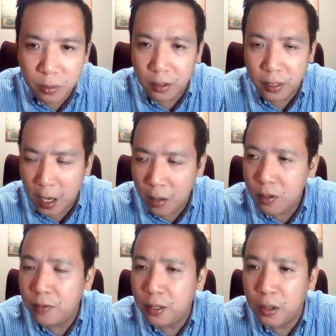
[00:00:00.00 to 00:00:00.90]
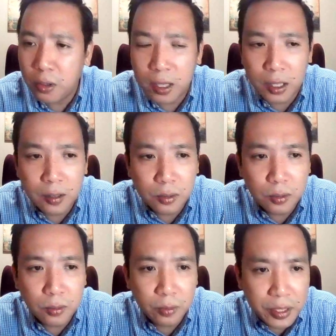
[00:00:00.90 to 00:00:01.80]
We're now even looking
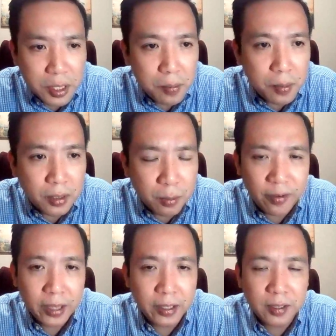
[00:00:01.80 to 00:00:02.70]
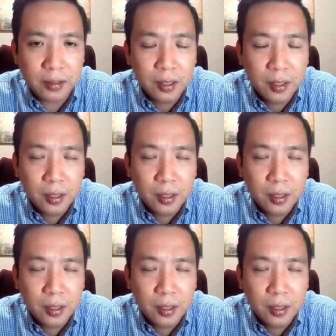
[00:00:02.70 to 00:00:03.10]
into recipients providing